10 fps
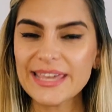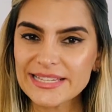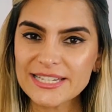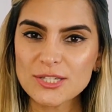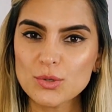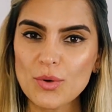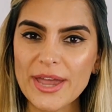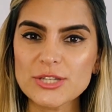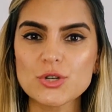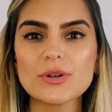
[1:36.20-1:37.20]
This
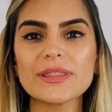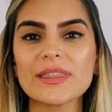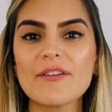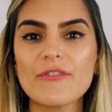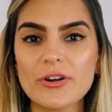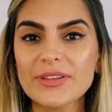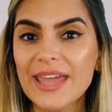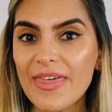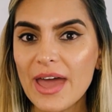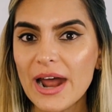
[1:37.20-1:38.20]
situation, the
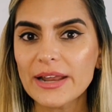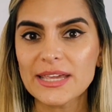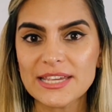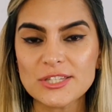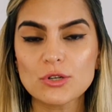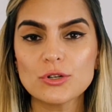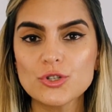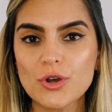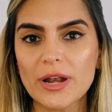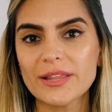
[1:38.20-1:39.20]
verb quedar is
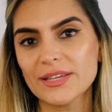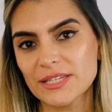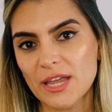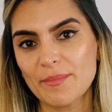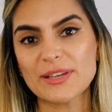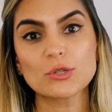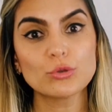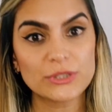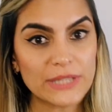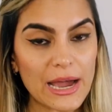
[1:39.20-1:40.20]
conjugated the same as
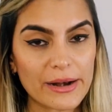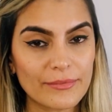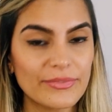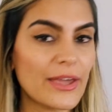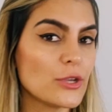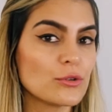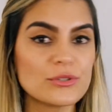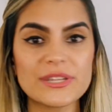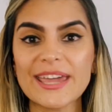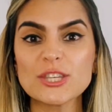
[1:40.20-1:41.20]
gustar. That you
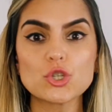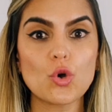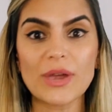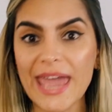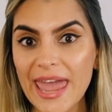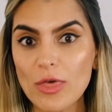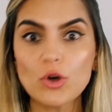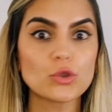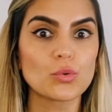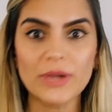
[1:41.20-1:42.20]
don't say yo
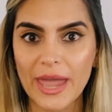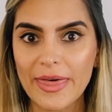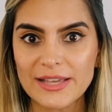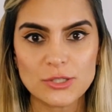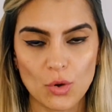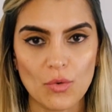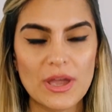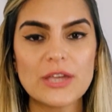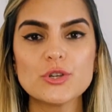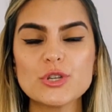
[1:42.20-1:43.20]
quedo, tú quedas, no.
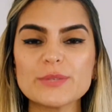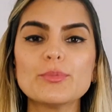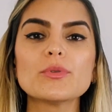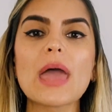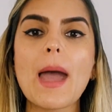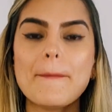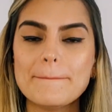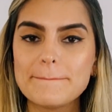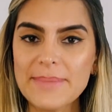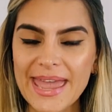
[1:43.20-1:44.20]
You just put
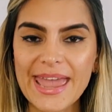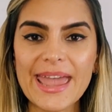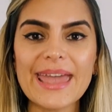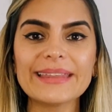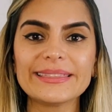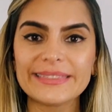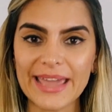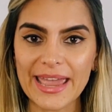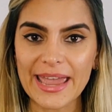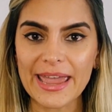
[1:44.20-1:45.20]
me,
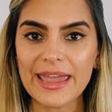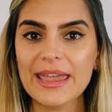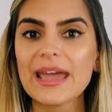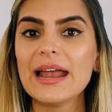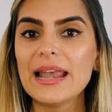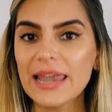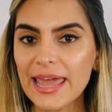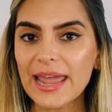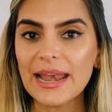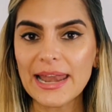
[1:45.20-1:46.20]
te,
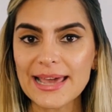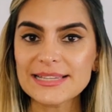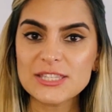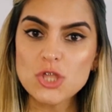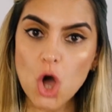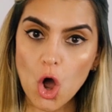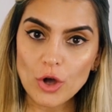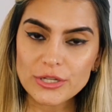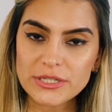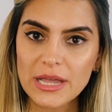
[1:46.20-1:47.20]
le, les,
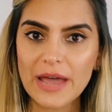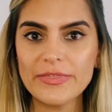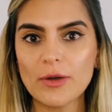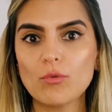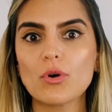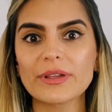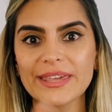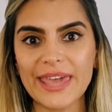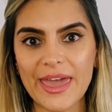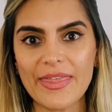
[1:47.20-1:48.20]
nos, and the
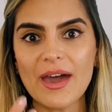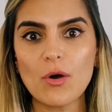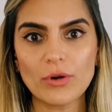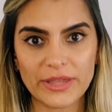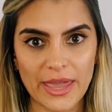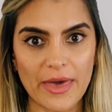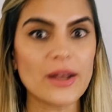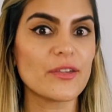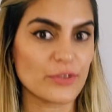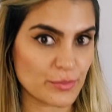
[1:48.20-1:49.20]
word queda or
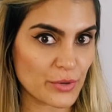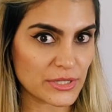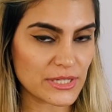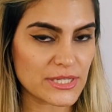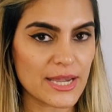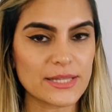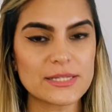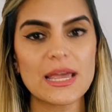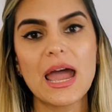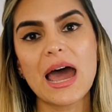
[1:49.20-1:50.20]
quedan if it's present
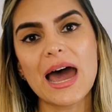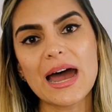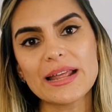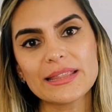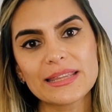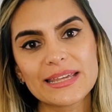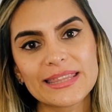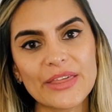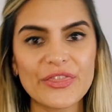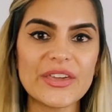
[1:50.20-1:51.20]
tense, and
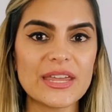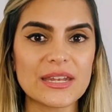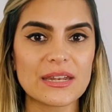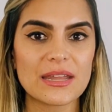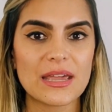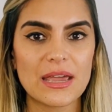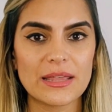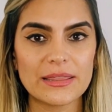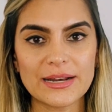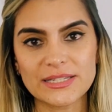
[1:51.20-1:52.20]
the thing
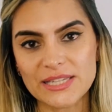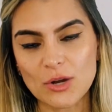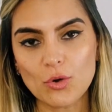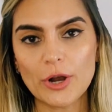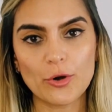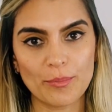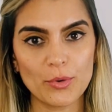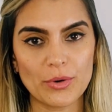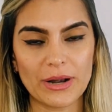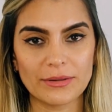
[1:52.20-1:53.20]
that is singular or
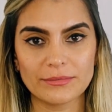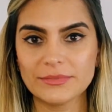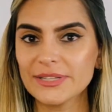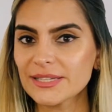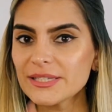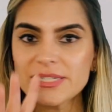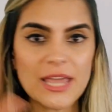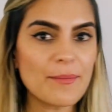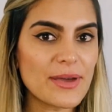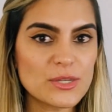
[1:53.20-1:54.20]
plural. Just the
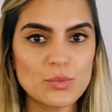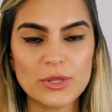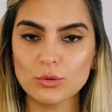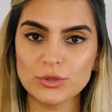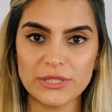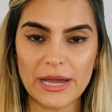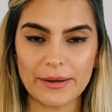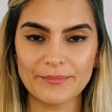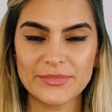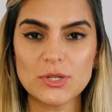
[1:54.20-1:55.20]
same as with
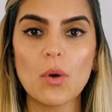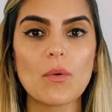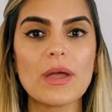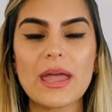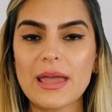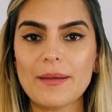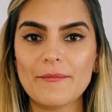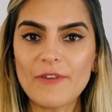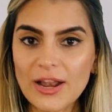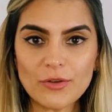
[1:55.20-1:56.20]
gustar. So
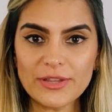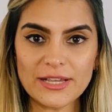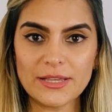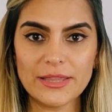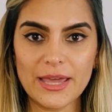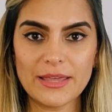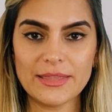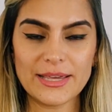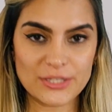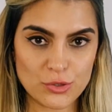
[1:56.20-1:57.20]
follow
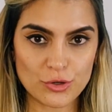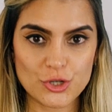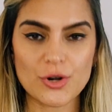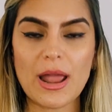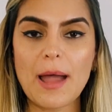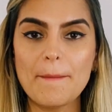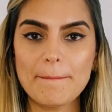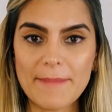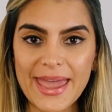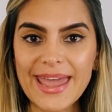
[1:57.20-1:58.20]
the structure.
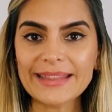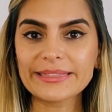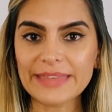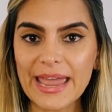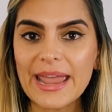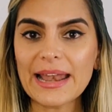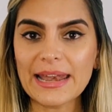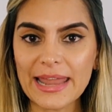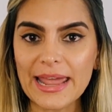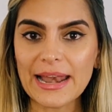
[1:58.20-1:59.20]
Me,
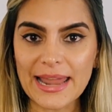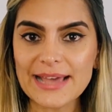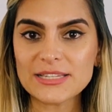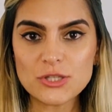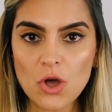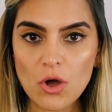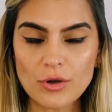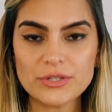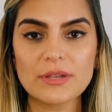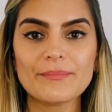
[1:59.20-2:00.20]
te, le, les,
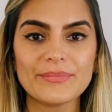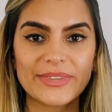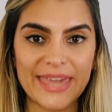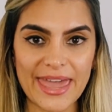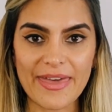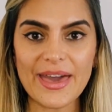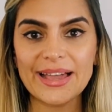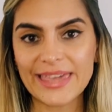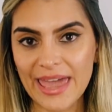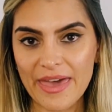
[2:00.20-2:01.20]
nos,
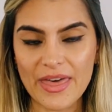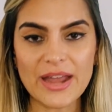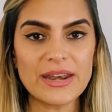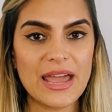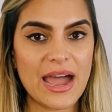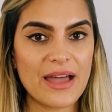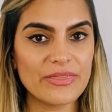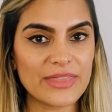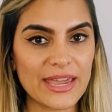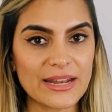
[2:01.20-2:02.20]
queda, quedan,
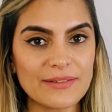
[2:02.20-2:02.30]
and